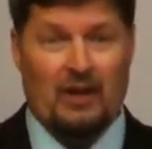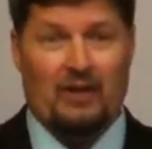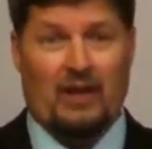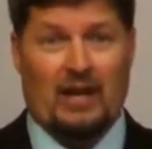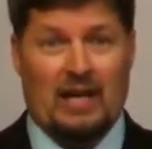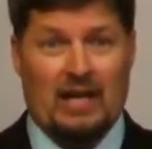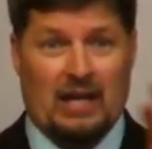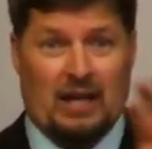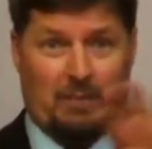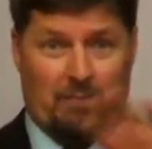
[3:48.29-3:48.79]

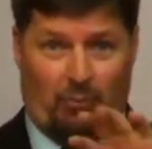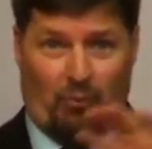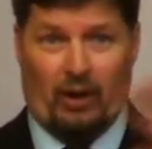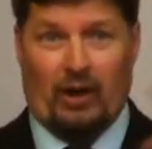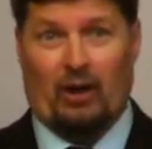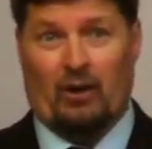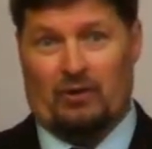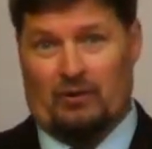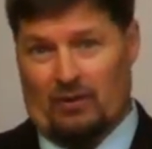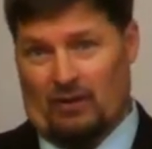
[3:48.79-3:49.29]
then he can
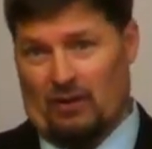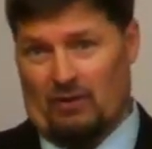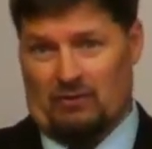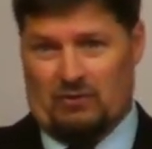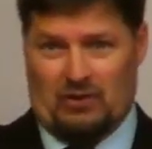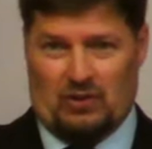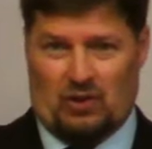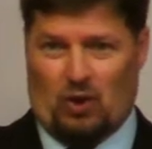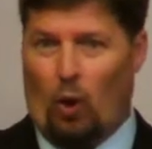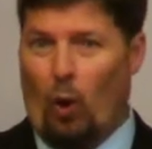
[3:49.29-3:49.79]
bring her to there's
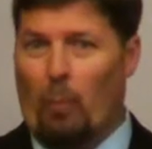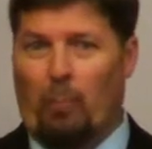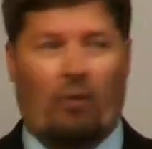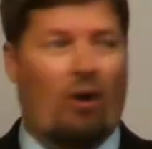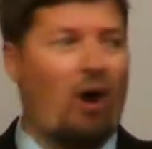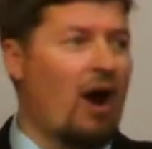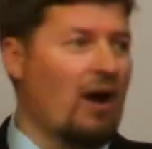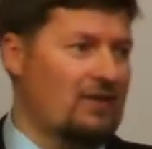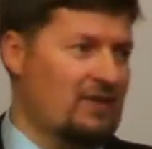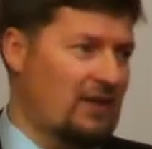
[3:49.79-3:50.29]
this whole
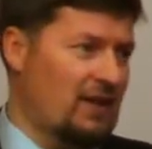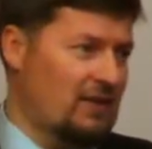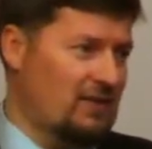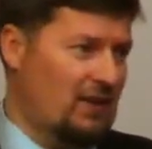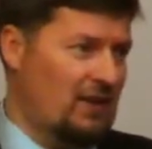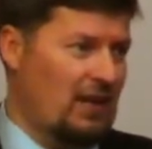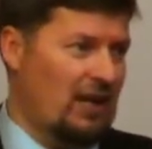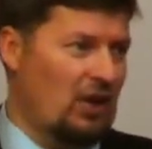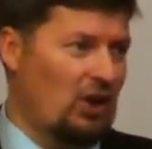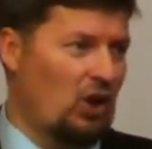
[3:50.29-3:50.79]
process
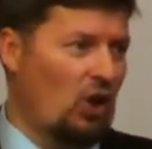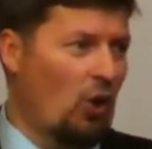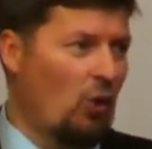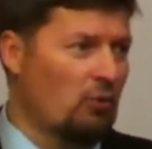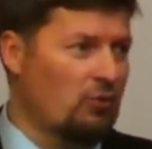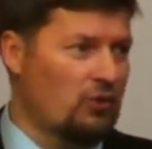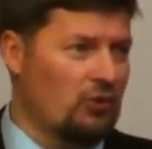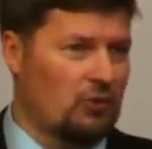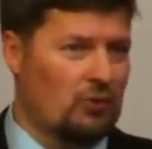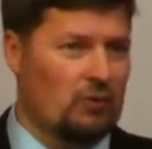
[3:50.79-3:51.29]
that they can go
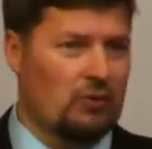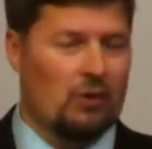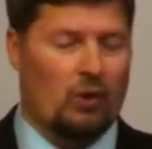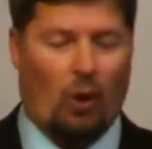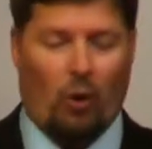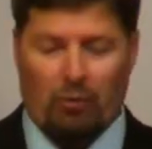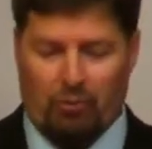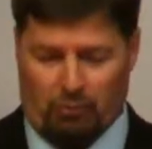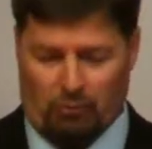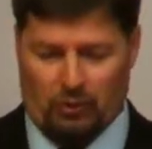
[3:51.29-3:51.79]
to,
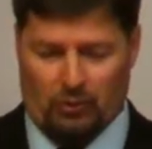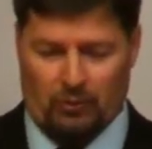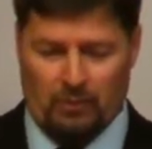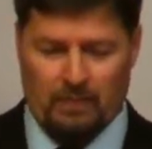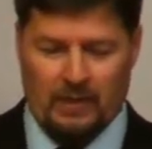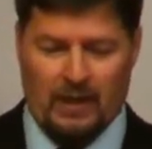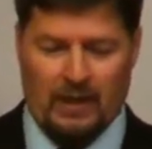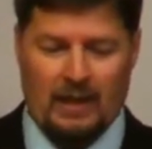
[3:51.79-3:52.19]
go through.